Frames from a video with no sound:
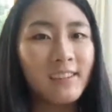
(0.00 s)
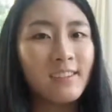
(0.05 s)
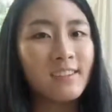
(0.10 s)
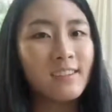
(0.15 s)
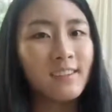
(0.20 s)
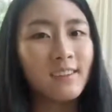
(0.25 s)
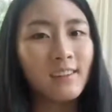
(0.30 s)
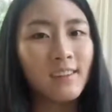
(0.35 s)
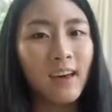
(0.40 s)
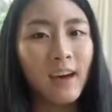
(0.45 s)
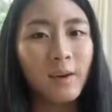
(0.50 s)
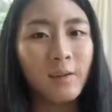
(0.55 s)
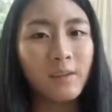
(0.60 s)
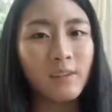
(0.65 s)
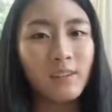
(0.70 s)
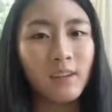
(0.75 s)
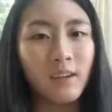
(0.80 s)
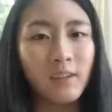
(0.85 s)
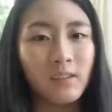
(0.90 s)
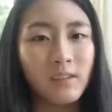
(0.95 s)
so that
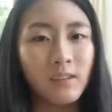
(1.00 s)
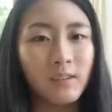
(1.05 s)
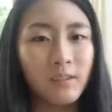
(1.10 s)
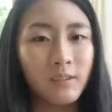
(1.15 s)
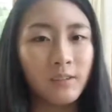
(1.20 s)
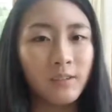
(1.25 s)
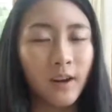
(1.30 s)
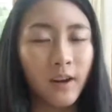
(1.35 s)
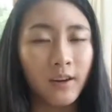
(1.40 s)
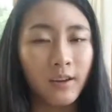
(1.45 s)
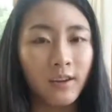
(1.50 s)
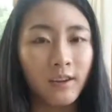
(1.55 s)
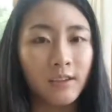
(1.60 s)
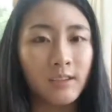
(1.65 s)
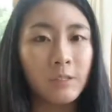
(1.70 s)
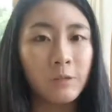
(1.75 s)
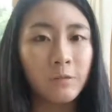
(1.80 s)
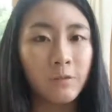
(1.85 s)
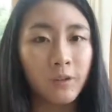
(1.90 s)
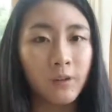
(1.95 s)
was also very
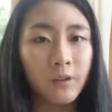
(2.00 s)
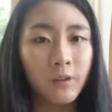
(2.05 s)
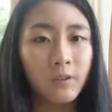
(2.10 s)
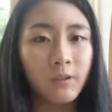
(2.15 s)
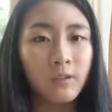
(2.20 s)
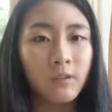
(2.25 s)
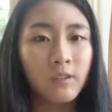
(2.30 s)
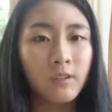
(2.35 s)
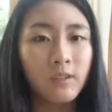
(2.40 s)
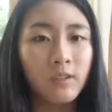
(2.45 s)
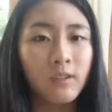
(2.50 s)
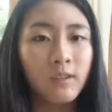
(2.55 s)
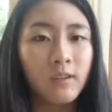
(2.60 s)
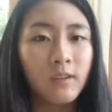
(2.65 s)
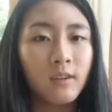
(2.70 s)
difficult.